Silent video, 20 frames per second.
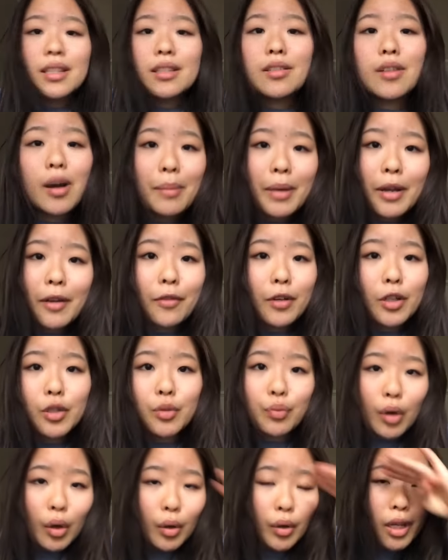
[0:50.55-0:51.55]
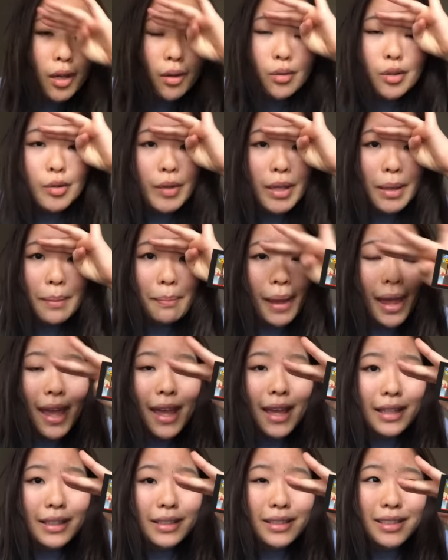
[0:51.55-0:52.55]
is not my first rodeo doing
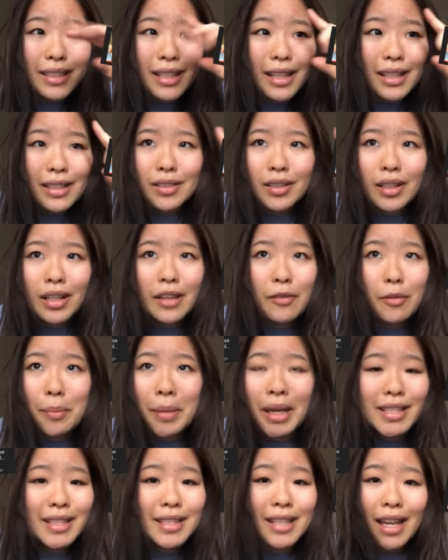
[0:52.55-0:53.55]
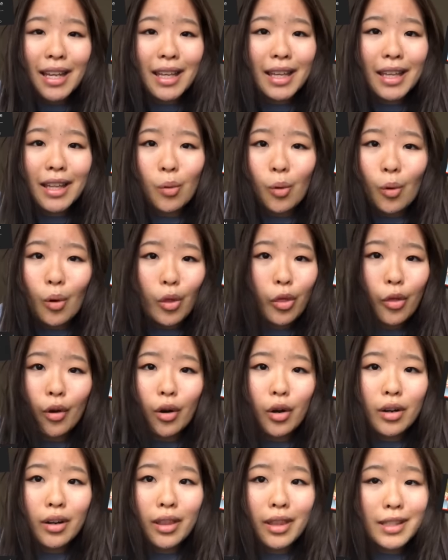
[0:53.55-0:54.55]
bangs. It's not even my second or
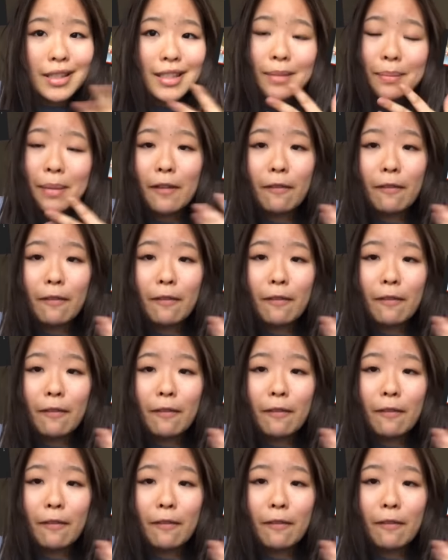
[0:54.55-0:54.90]
third. This is my